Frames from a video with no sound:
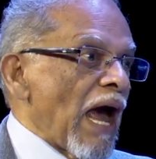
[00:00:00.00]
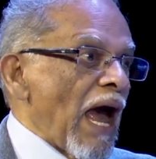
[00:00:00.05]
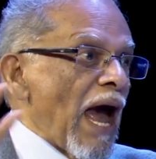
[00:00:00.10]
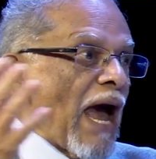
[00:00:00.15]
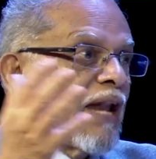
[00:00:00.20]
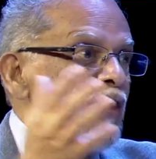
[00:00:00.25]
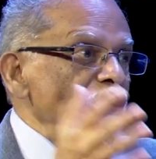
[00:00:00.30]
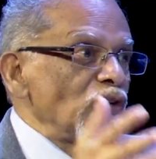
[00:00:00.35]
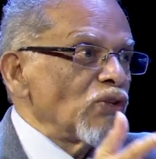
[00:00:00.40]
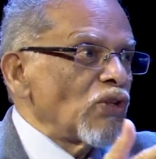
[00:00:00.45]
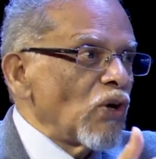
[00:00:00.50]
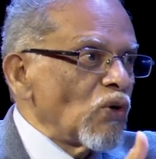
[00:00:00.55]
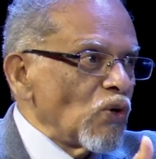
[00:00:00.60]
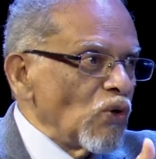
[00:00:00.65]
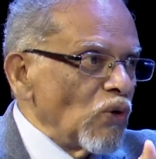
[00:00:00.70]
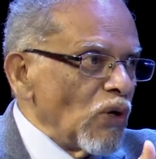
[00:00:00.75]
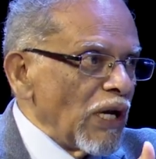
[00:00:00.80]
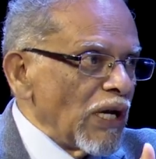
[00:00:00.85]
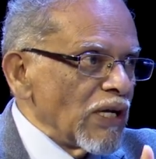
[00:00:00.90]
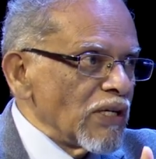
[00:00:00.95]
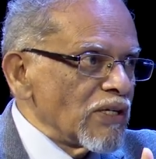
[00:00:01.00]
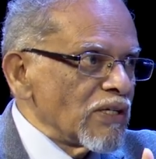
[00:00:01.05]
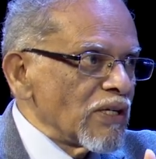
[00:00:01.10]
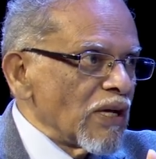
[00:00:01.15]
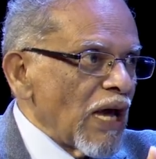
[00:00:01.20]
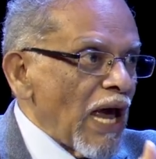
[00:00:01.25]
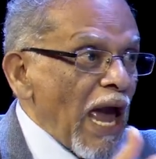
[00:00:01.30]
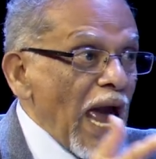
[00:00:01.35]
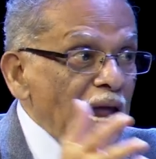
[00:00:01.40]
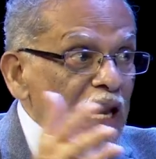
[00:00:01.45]
and to the rulers
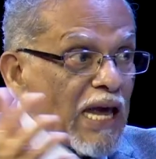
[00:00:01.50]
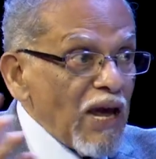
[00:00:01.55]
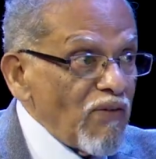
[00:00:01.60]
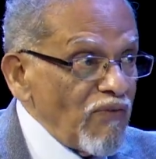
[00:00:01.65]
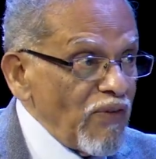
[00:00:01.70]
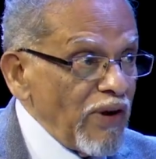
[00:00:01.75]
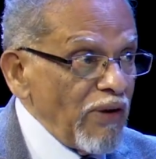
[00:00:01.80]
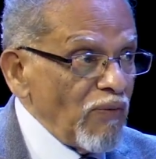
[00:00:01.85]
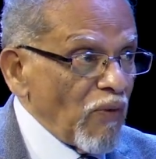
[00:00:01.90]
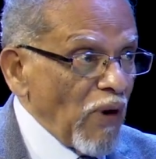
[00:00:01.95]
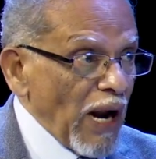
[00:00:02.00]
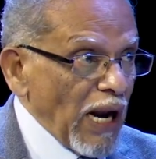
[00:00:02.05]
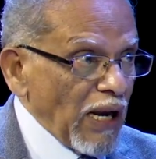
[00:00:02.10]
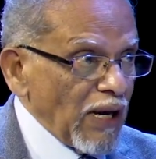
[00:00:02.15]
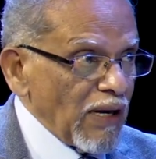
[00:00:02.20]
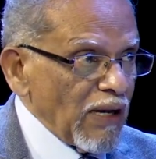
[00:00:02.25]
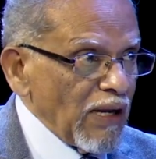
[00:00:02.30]
and everyone.